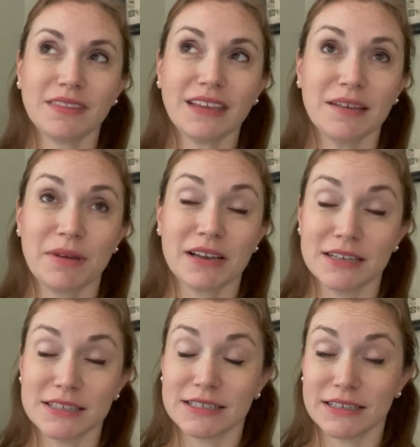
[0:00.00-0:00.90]

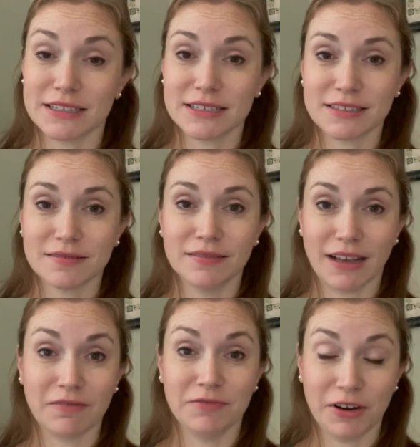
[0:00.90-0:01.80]
because it's
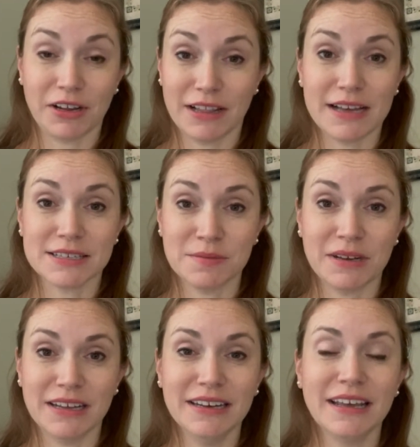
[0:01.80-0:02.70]
like very last
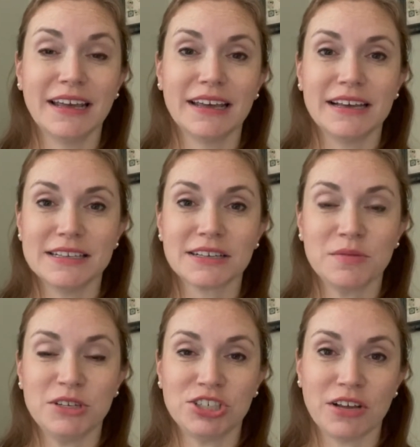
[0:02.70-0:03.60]
minute, he's going to
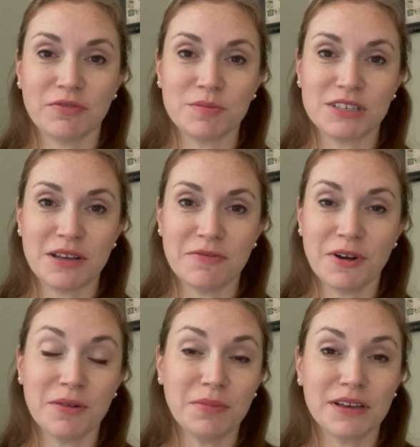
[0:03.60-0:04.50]
be Jake from State
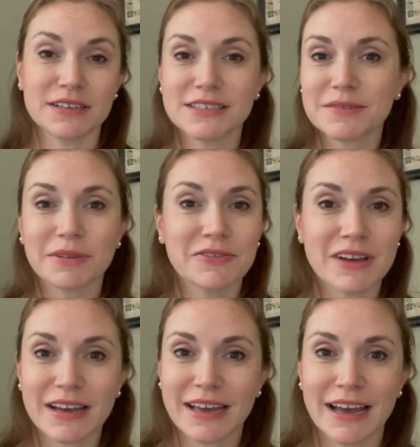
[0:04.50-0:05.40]
Farm because we've
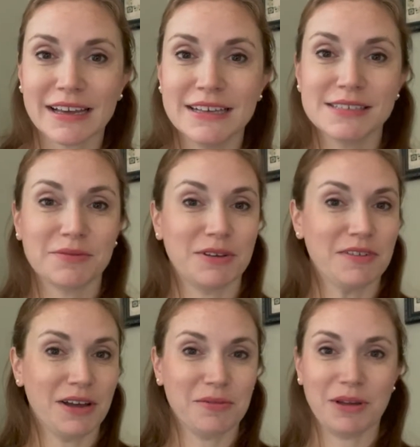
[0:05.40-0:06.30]
got khakis, we've
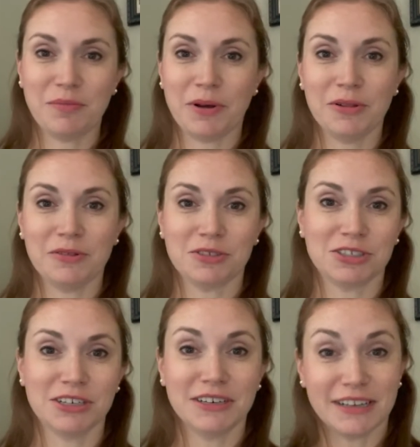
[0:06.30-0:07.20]
got a red polo
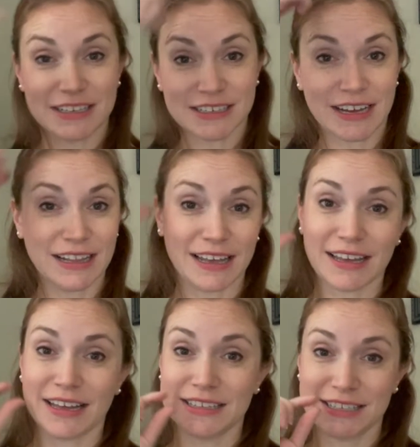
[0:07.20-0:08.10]
shirt, he's got like a
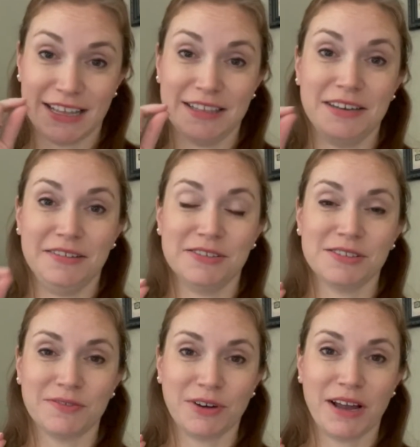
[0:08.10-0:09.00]
headset that he
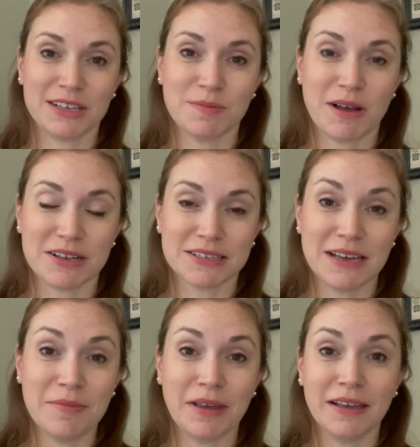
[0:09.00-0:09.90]
uses for Xbox
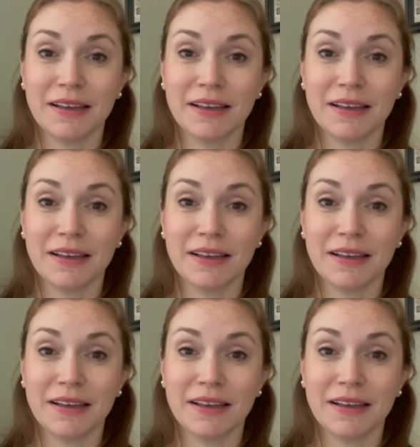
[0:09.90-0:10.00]
gaming.